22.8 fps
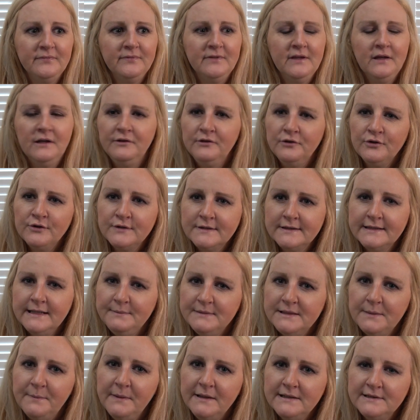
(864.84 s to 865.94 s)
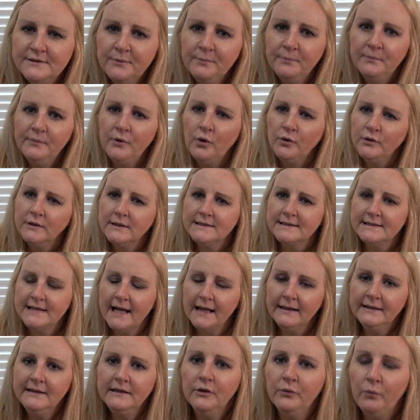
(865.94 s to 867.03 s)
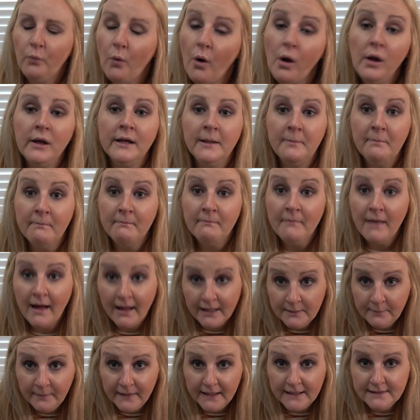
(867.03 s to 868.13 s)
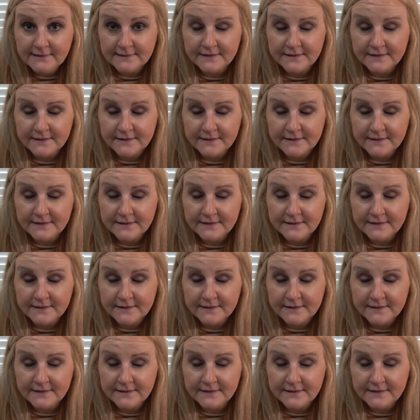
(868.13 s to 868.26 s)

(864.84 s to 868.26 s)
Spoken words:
there does seem to be some understanding of what it might be.